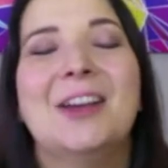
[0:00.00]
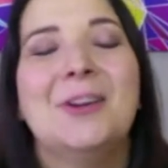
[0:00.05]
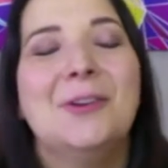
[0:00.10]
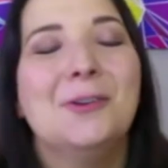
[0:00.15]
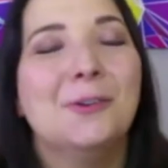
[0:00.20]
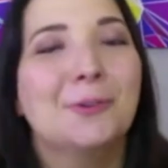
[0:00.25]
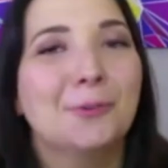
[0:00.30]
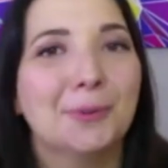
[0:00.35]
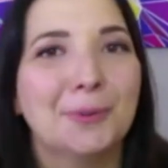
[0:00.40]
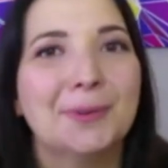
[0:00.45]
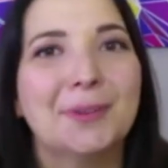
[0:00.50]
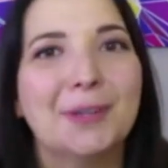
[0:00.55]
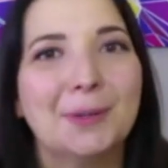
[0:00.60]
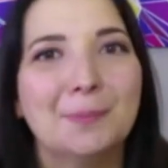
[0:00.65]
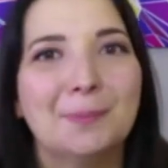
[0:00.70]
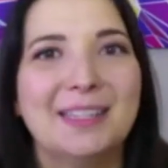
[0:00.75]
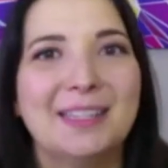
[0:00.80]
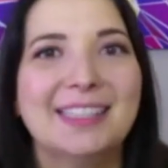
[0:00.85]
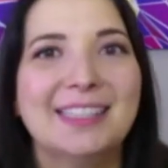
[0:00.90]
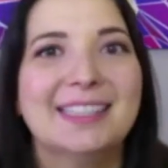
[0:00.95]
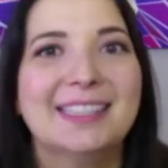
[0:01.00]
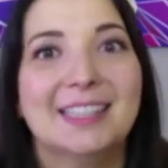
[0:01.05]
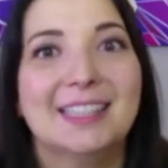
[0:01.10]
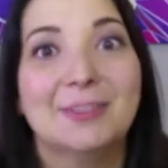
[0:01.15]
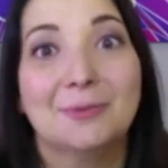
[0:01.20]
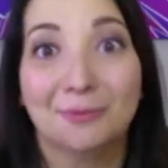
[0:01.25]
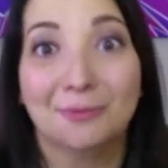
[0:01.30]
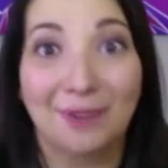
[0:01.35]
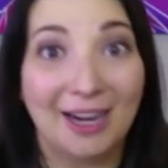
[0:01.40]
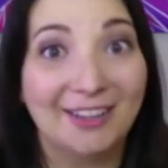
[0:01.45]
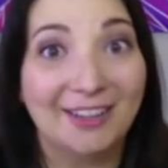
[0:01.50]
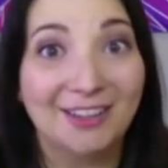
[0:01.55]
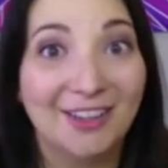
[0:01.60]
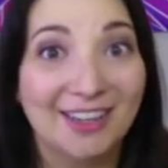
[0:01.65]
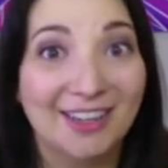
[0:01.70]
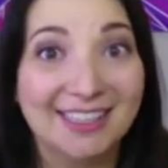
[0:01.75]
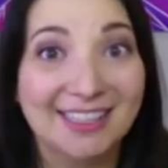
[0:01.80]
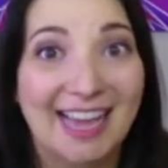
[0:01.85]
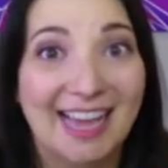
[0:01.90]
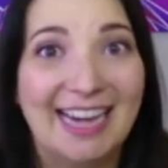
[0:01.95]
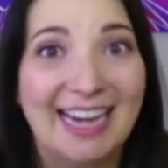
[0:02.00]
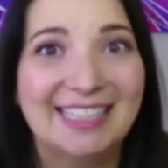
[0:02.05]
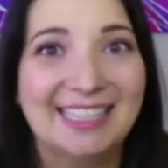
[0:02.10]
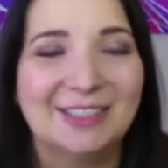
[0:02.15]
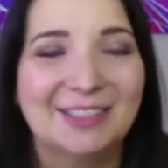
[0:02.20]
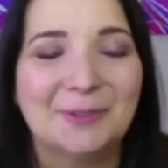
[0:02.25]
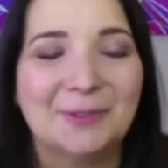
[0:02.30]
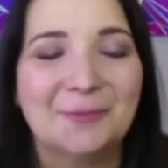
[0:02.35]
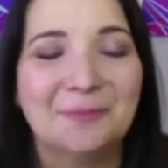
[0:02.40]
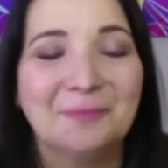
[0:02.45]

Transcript: who grew their businesses right alongside you.